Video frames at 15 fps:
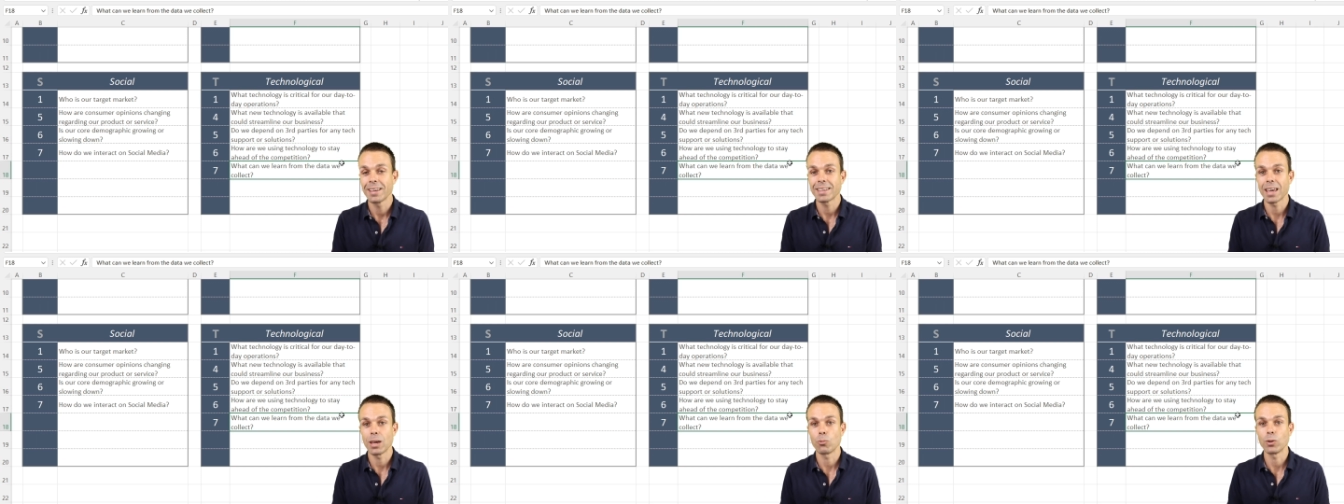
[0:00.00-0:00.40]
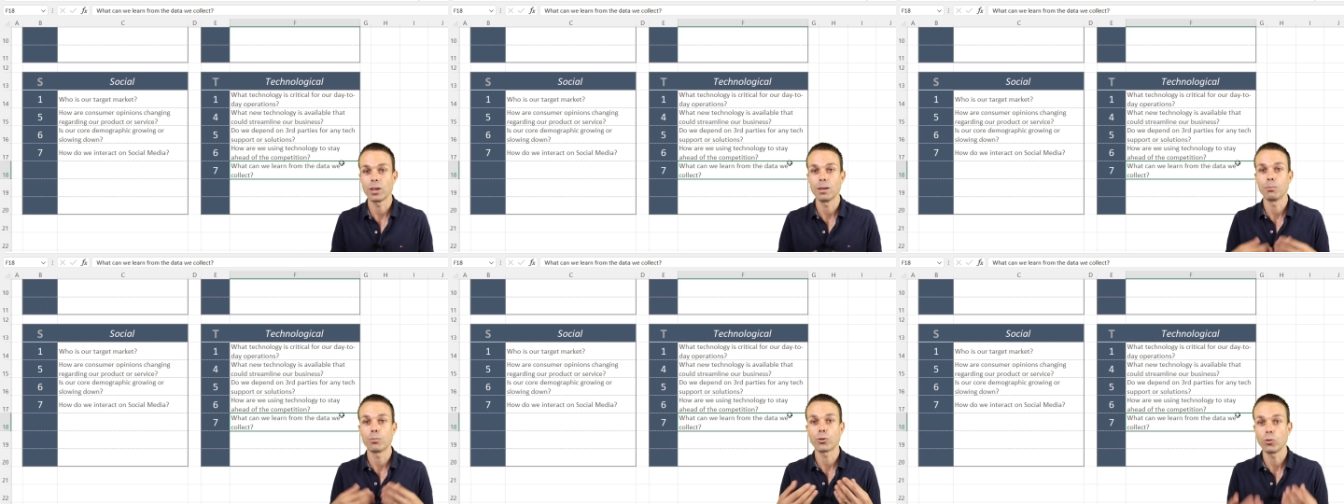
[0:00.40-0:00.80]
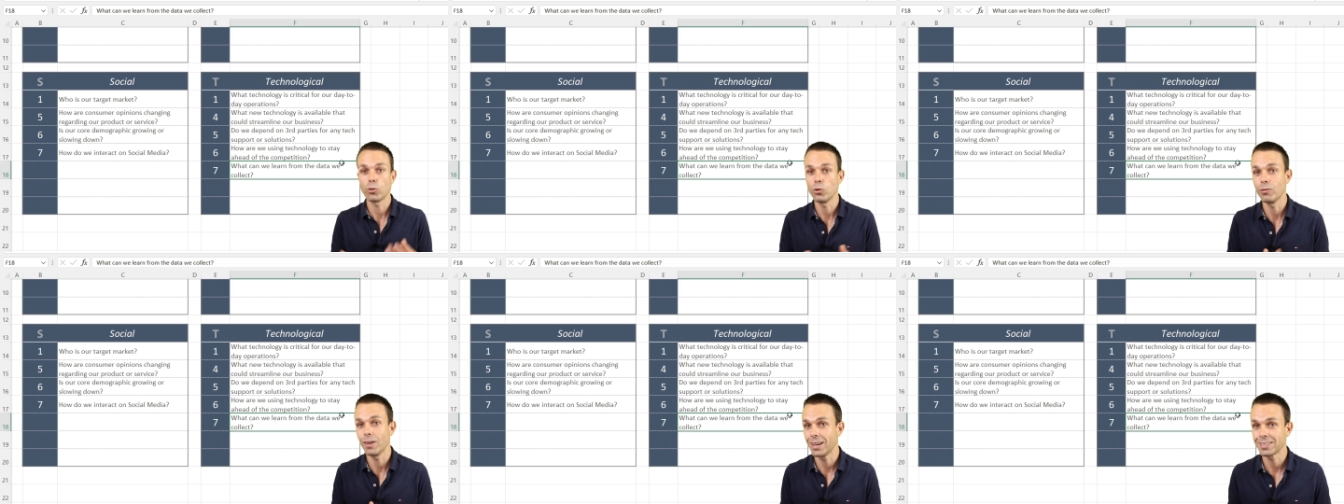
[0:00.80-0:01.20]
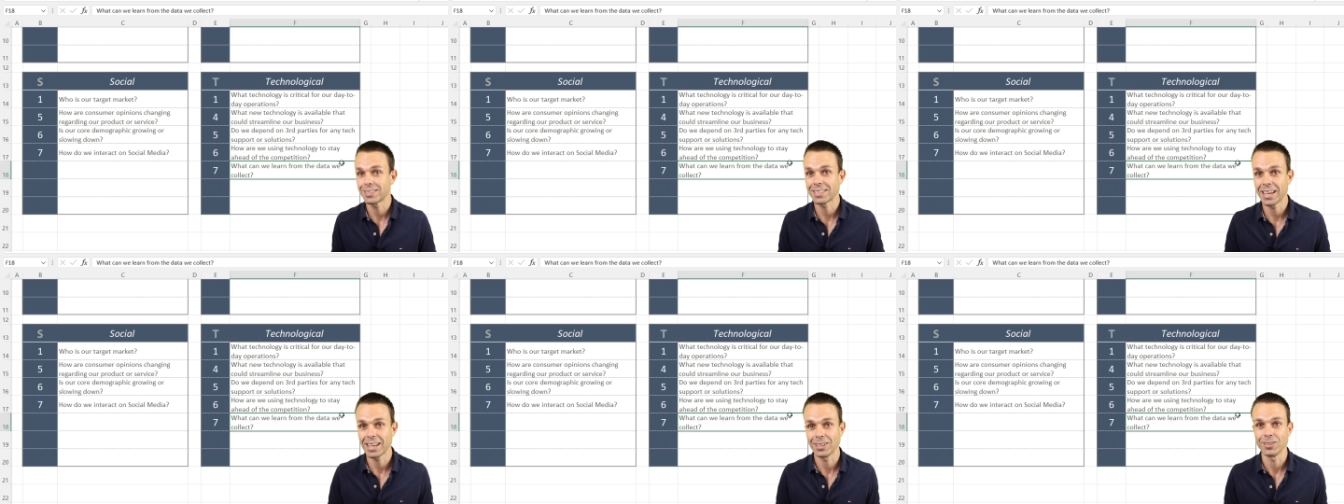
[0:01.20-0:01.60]
Can we improve our
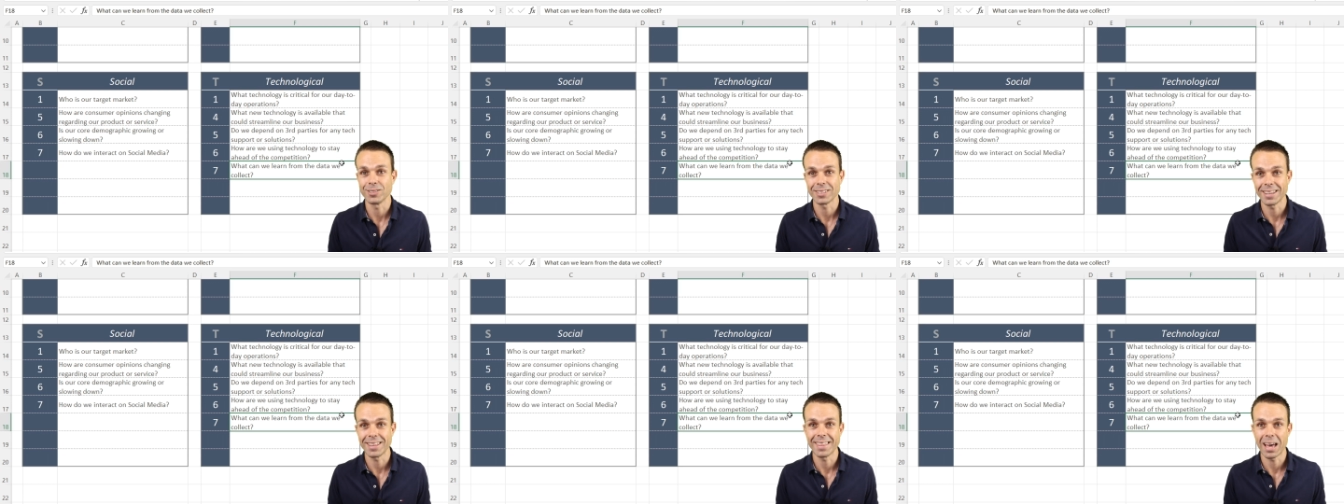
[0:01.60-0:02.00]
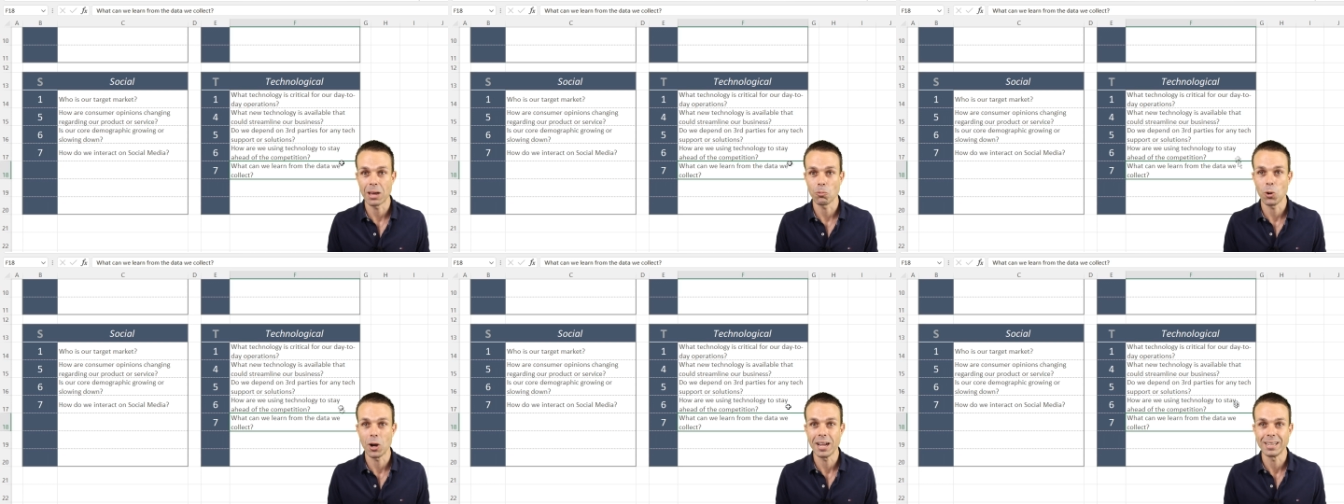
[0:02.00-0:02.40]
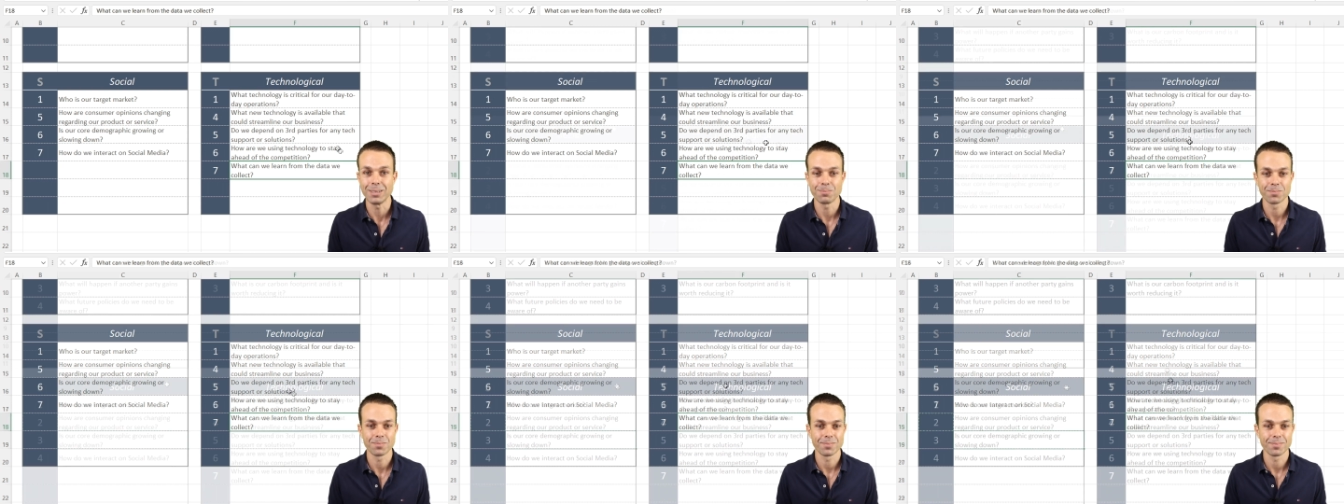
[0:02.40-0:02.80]
sales in that way?